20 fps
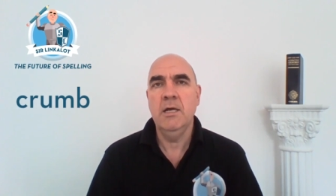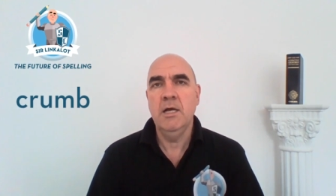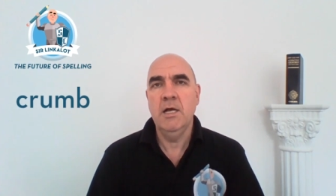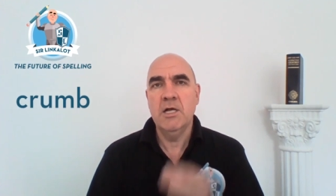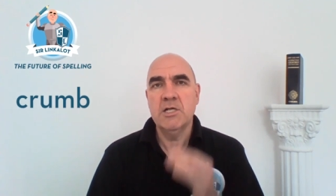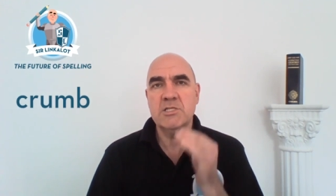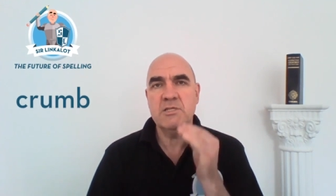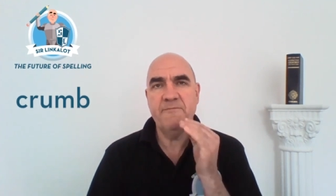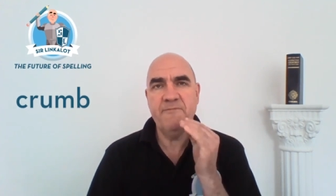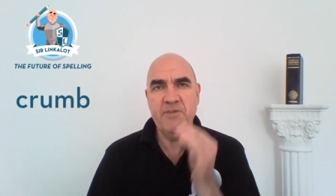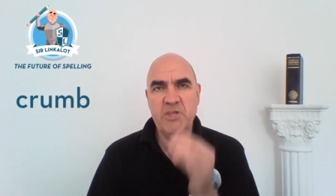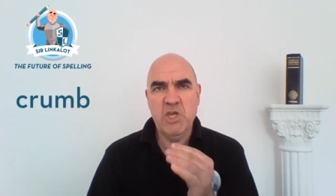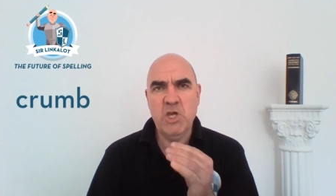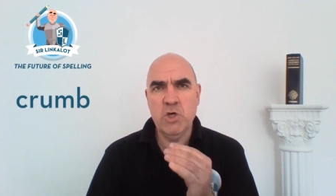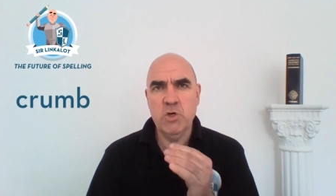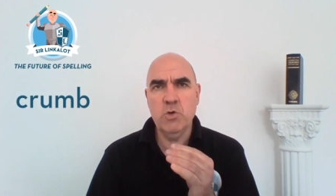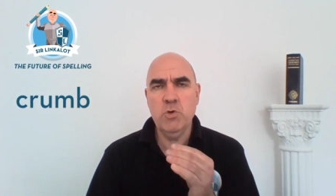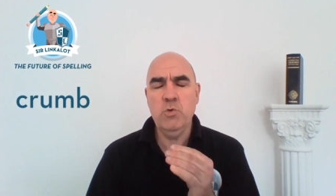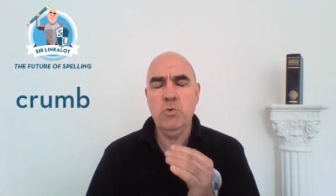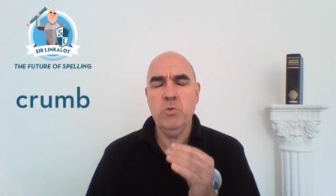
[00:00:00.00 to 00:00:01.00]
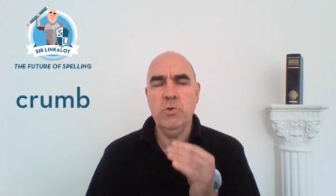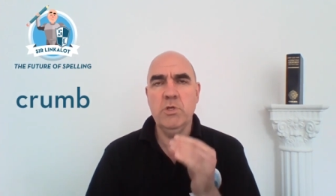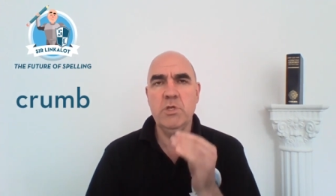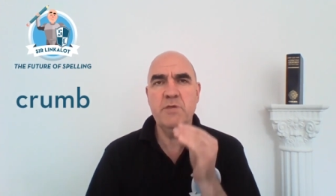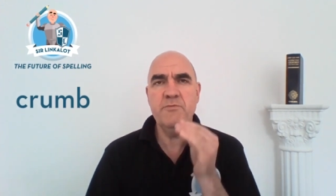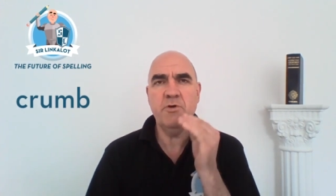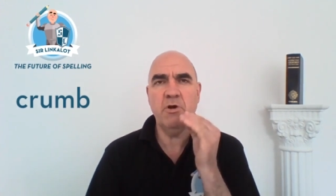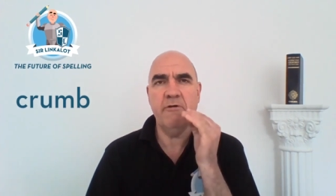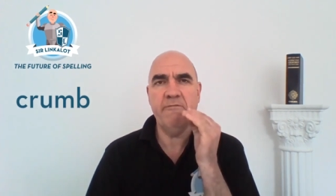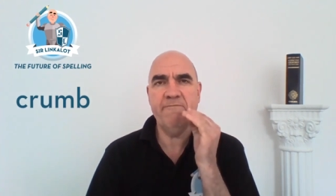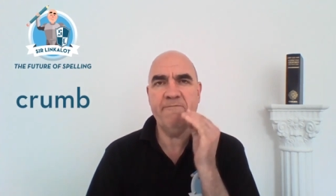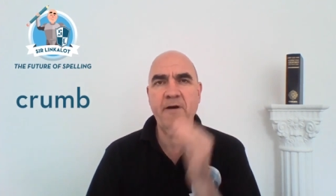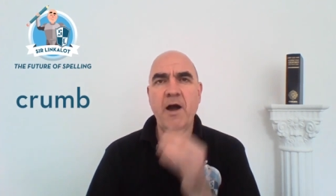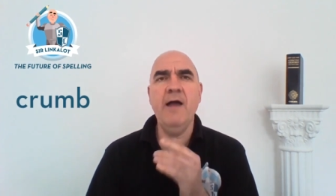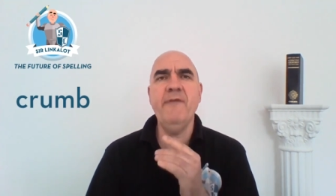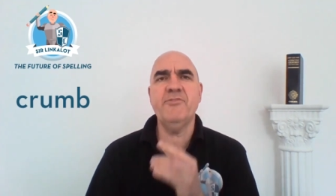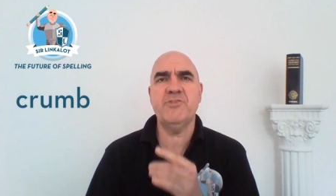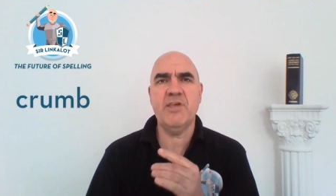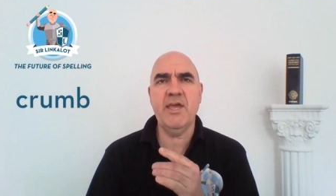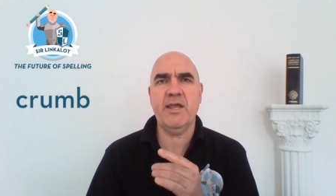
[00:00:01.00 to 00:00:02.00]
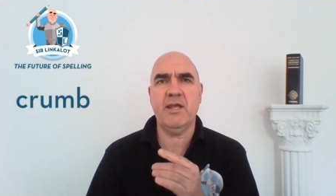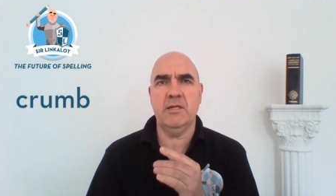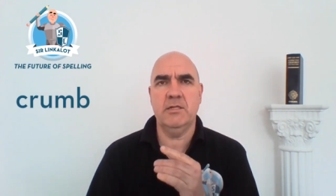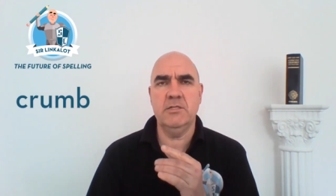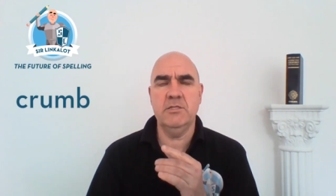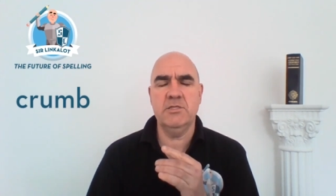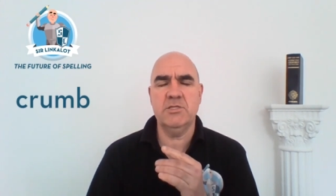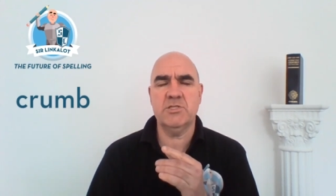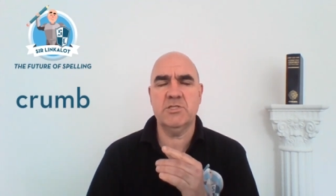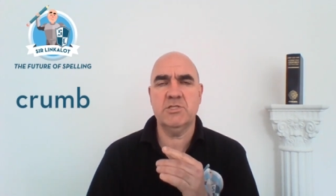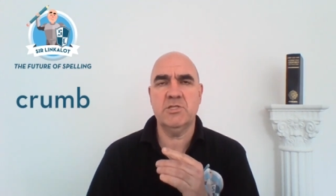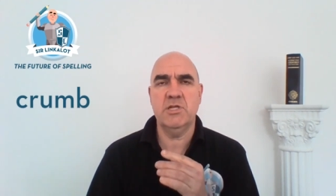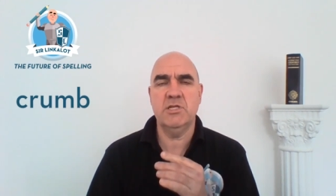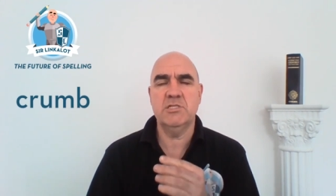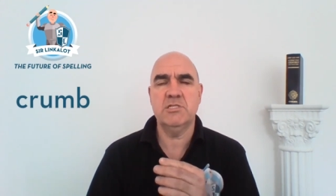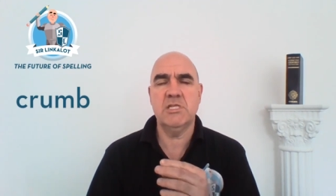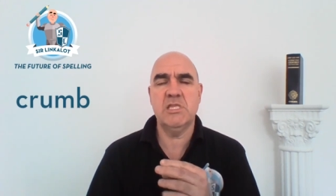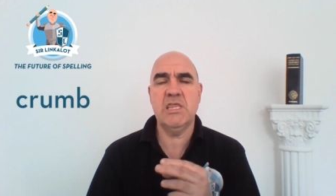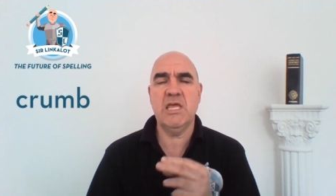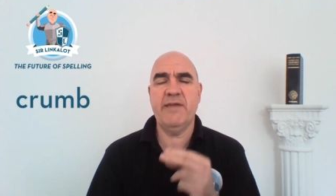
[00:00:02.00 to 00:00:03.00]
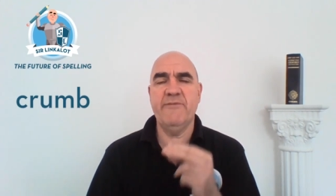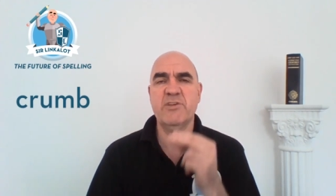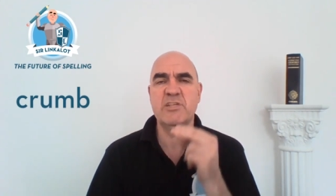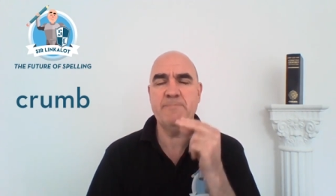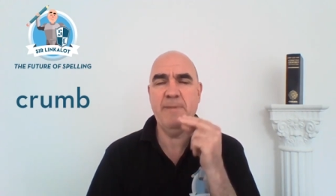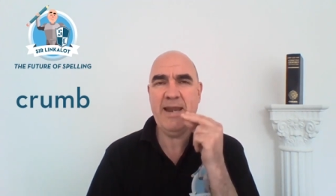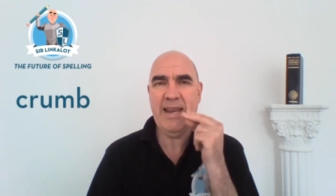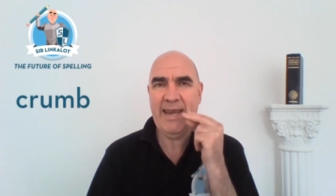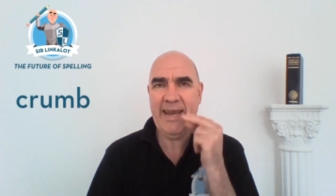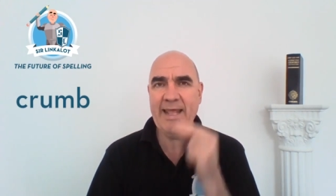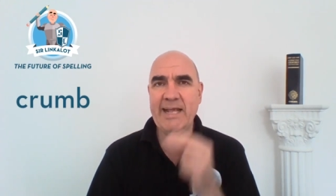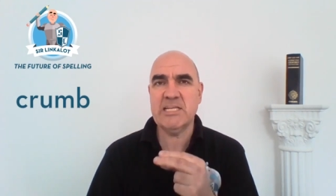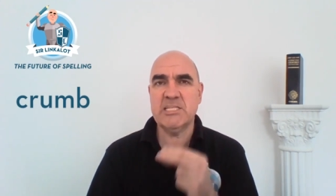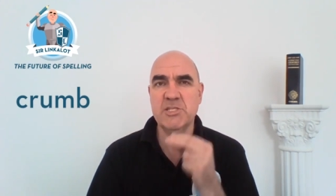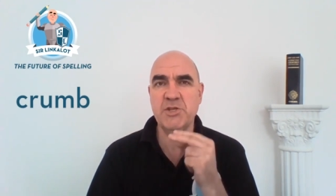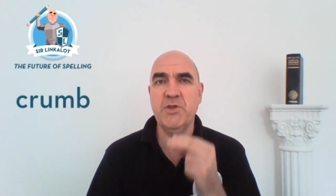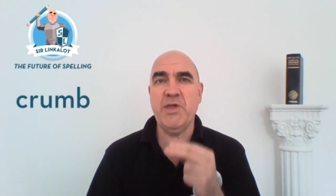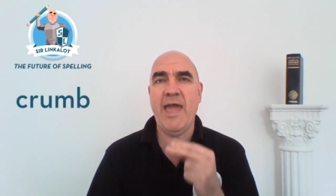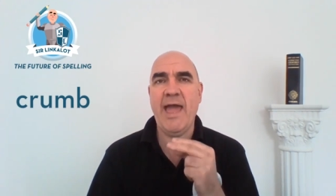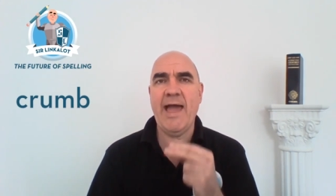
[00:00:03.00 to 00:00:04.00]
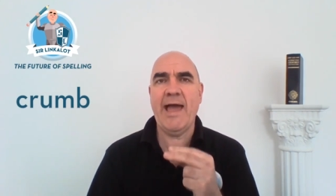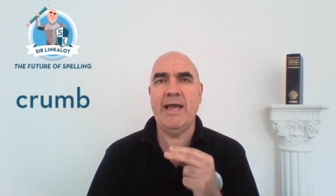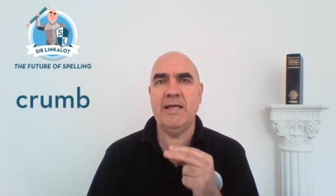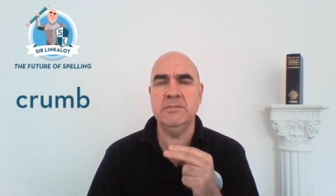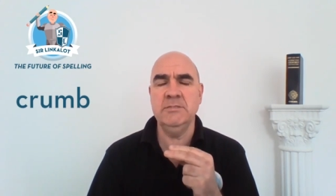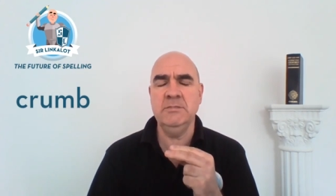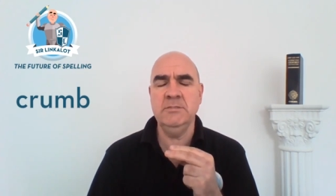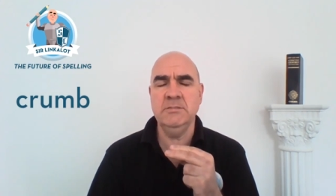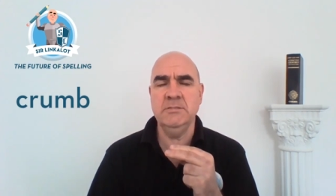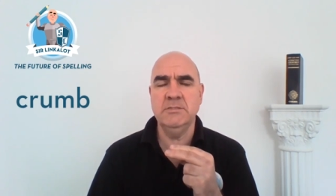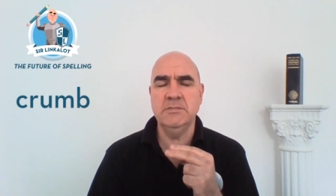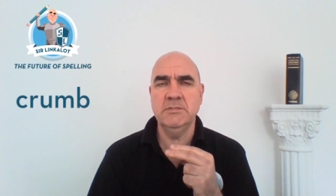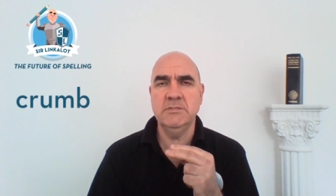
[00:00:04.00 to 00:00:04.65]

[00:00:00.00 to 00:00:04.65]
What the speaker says: So for you, you've got 5 seconds to think of as many links as you can.